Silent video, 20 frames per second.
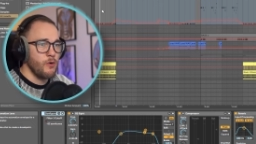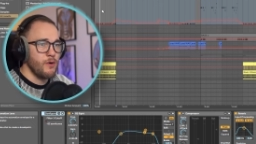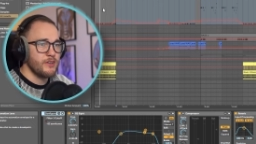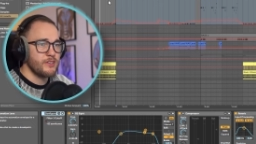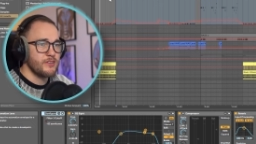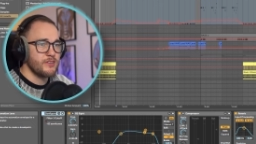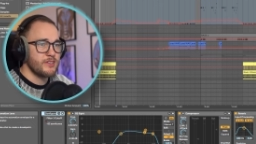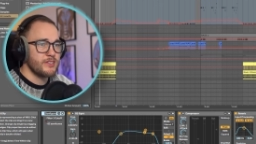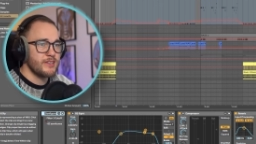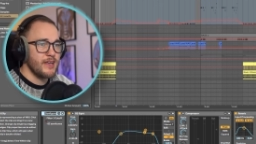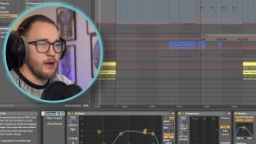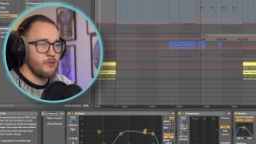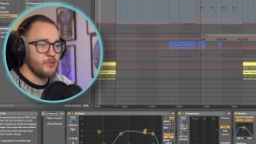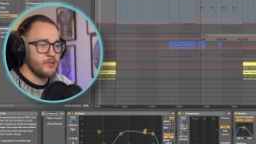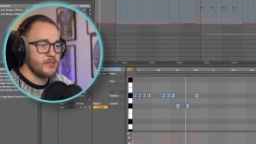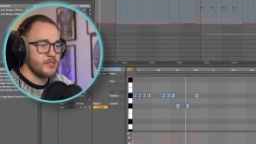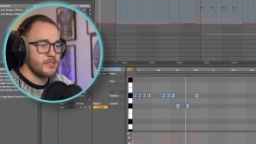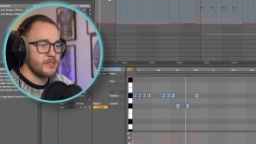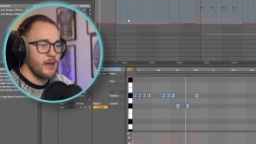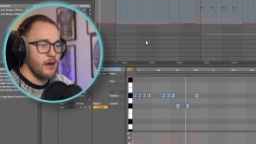into the sound
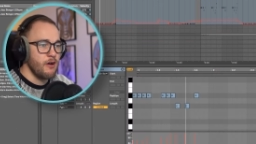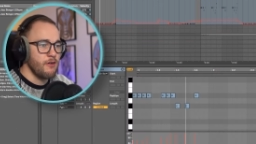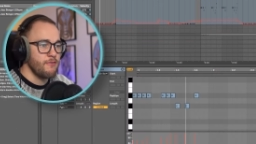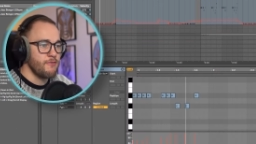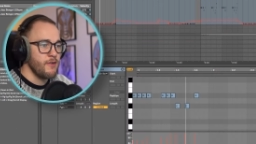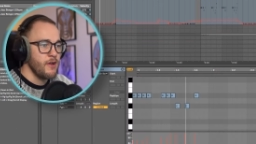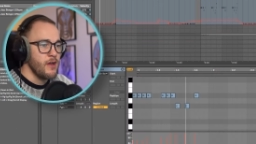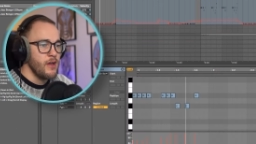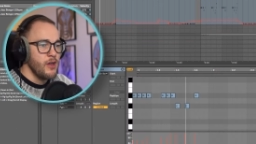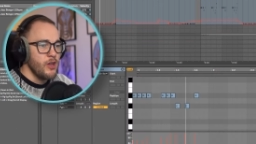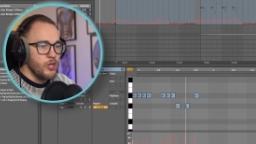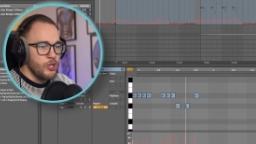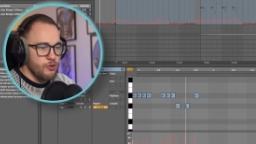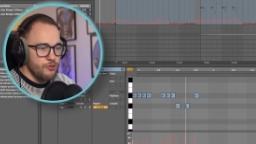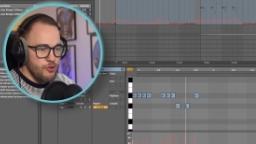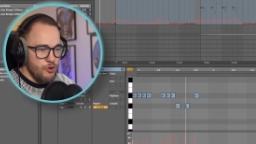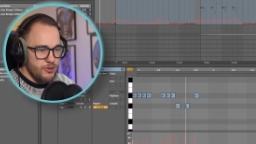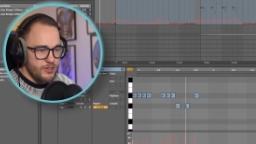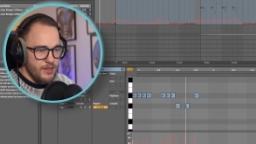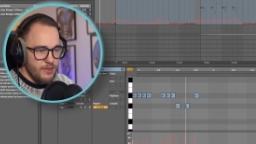itself, you'll
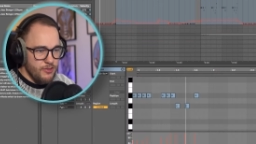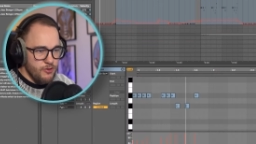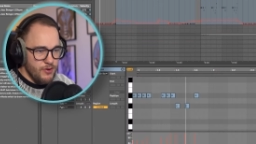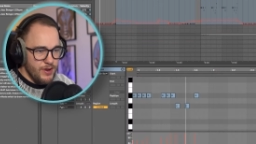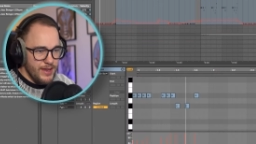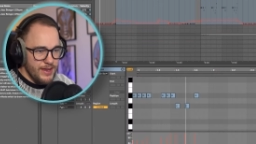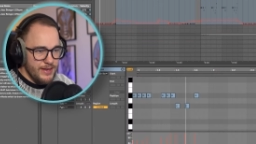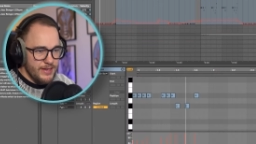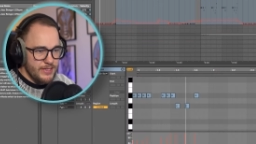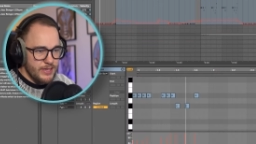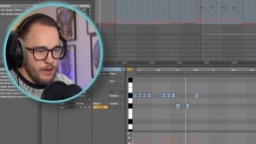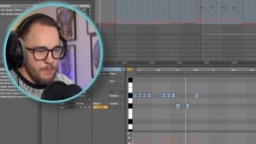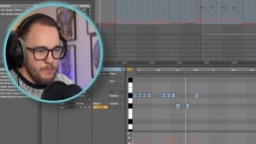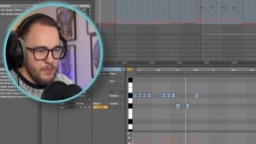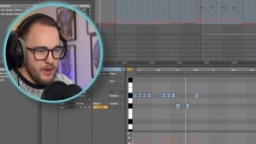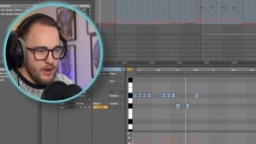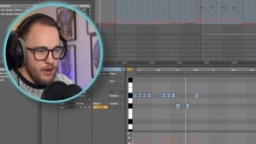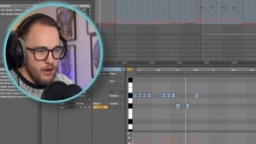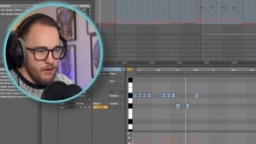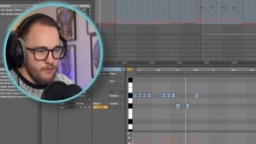notice that there is a
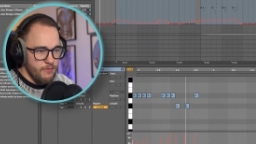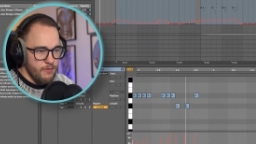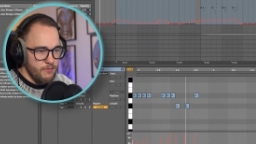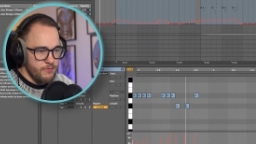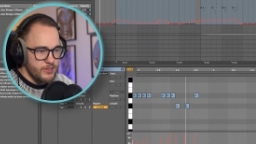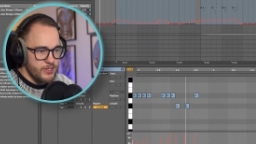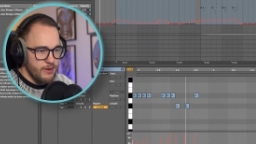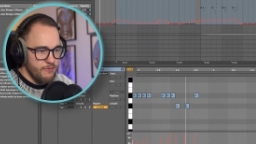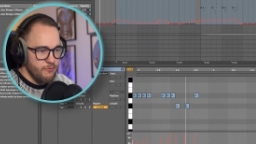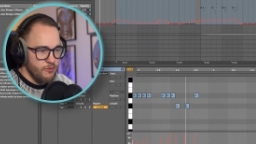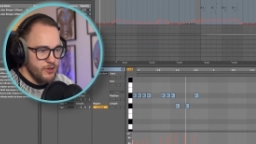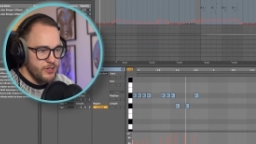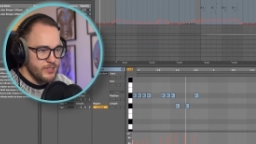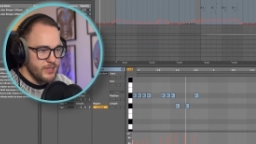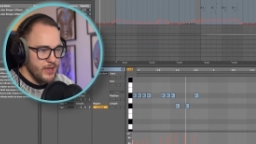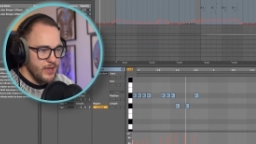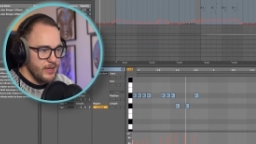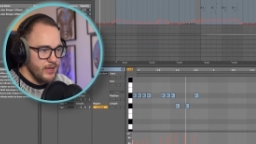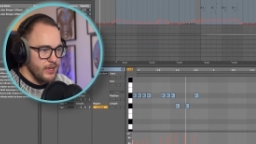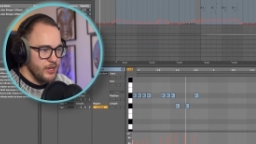bit of difference
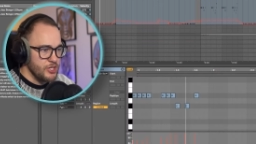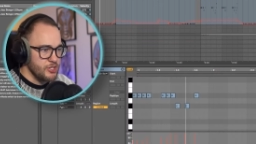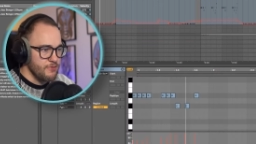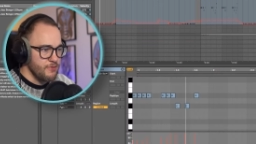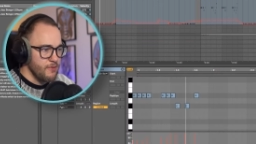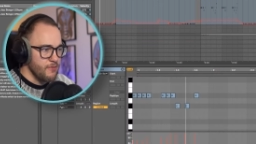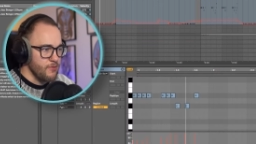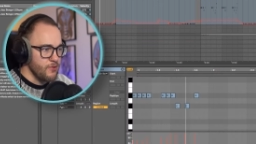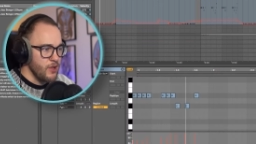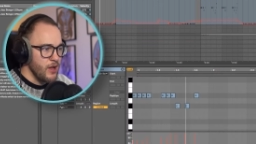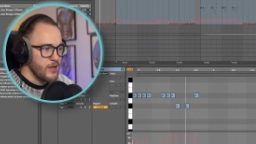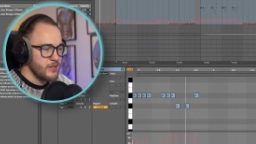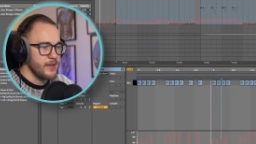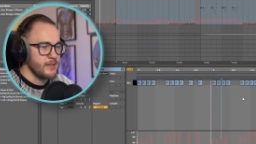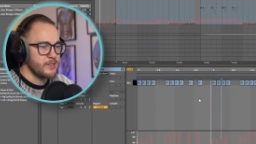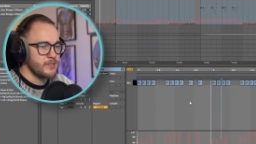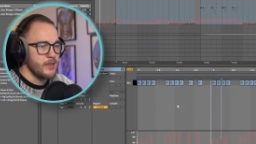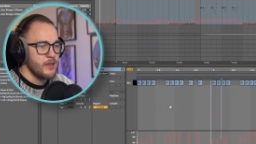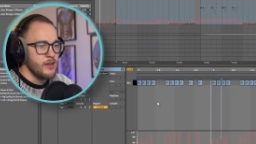in each of the notes.